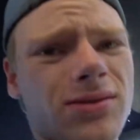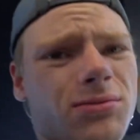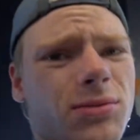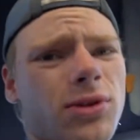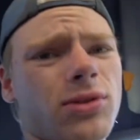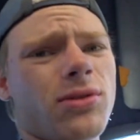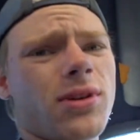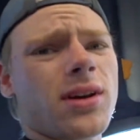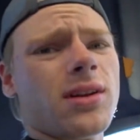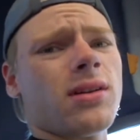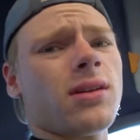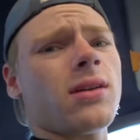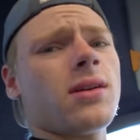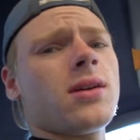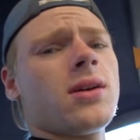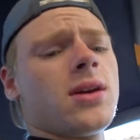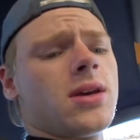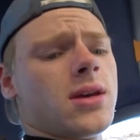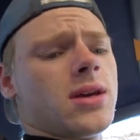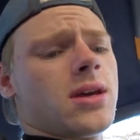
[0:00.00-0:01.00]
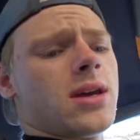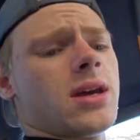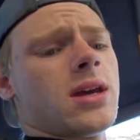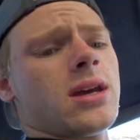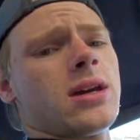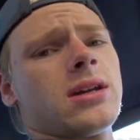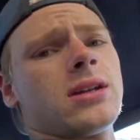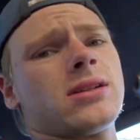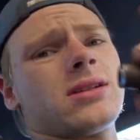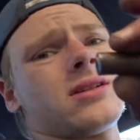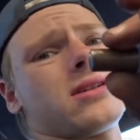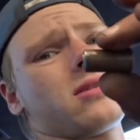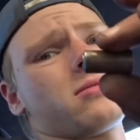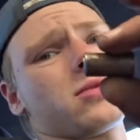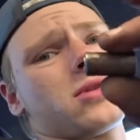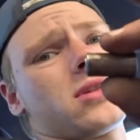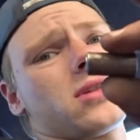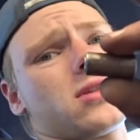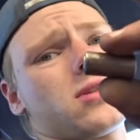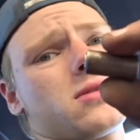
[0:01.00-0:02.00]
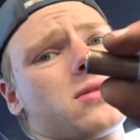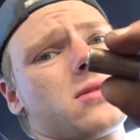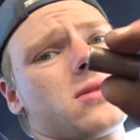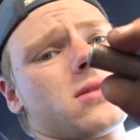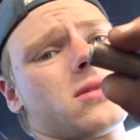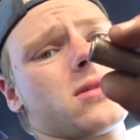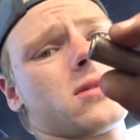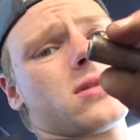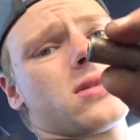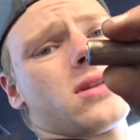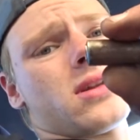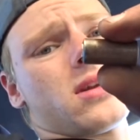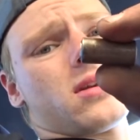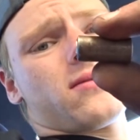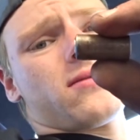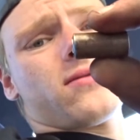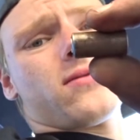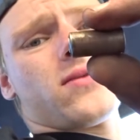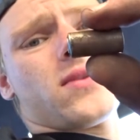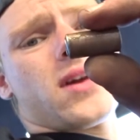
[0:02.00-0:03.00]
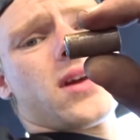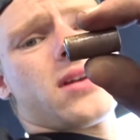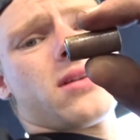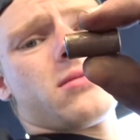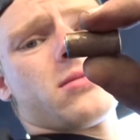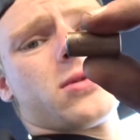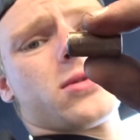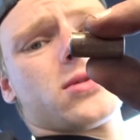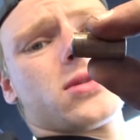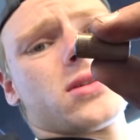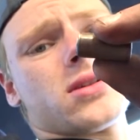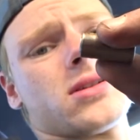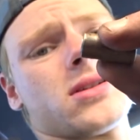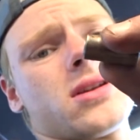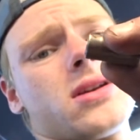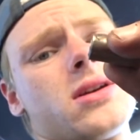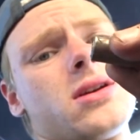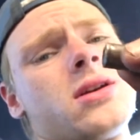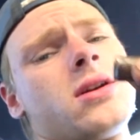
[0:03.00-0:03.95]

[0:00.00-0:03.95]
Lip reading: from a grinder. And it's 100% like flat on both sides.